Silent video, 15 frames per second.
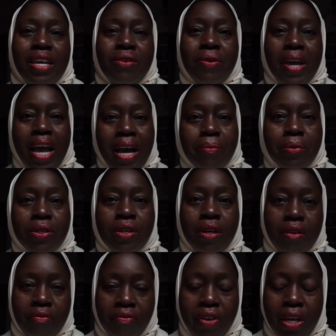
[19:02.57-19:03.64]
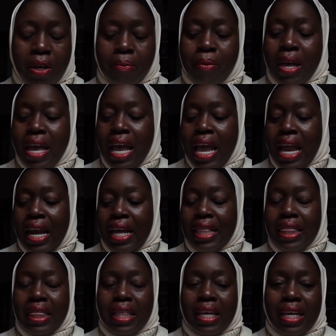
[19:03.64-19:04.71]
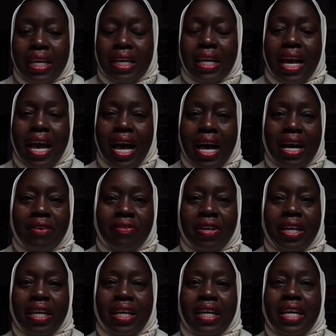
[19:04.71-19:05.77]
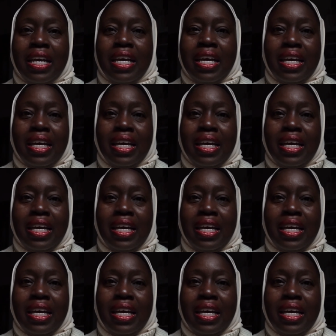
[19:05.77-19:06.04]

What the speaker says: you capture on film. And I think having